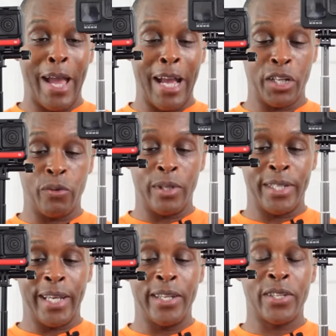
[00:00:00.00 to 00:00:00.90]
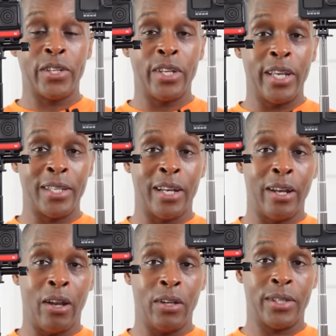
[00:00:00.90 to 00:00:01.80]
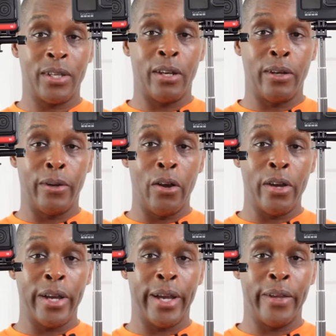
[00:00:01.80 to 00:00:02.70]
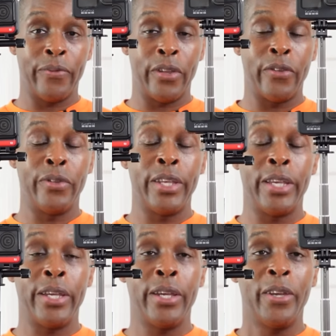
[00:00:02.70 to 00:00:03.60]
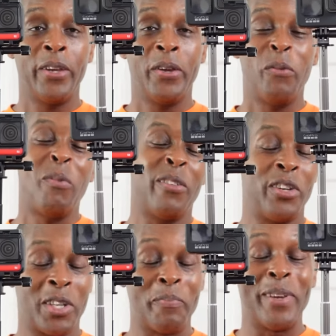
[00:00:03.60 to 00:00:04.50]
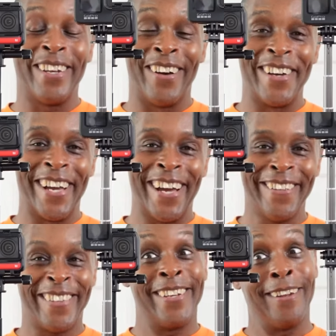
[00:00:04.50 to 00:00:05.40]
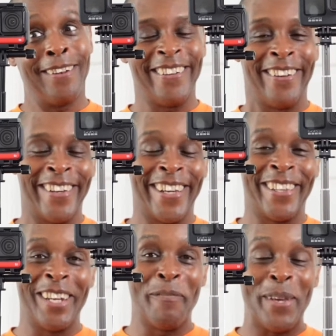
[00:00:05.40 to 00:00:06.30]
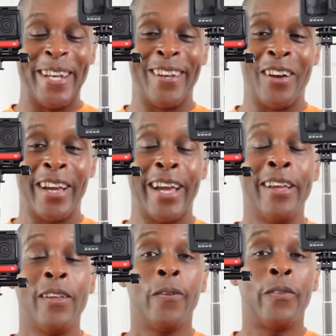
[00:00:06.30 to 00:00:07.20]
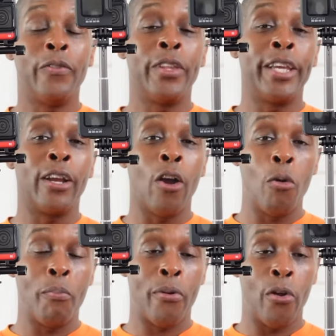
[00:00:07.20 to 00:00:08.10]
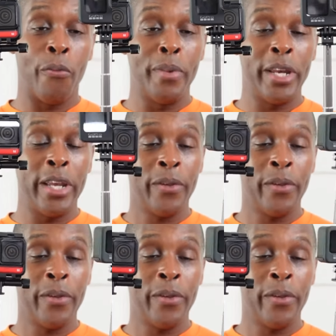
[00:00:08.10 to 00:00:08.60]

Actual Telesin is a lot longer than the, well, just a bit longer than a lot longer, than a bit longer than the GoPro Mini.